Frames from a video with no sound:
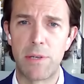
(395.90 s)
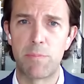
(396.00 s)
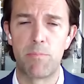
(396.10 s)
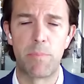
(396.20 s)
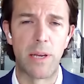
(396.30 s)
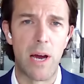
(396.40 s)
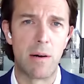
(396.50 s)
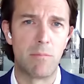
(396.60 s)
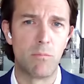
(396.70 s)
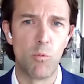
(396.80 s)
has
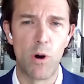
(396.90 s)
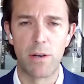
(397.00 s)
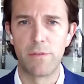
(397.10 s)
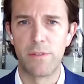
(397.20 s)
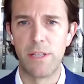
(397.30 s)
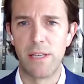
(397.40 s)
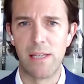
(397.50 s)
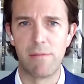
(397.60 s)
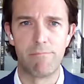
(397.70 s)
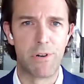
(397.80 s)
become one of
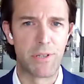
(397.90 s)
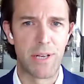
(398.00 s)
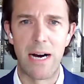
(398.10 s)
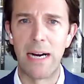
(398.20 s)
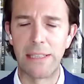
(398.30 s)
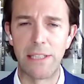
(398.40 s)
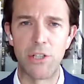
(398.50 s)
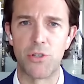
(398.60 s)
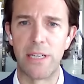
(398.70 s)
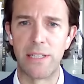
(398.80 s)
the most highly
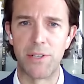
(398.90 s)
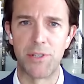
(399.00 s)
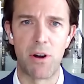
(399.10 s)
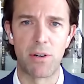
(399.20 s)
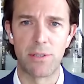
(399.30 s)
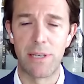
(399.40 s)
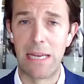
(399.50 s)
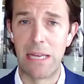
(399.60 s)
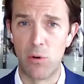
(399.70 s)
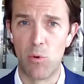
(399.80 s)
traded stocks
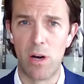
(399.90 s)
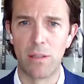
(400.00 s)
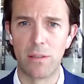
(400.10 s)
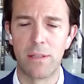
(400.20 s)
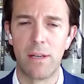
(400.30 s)
in the world.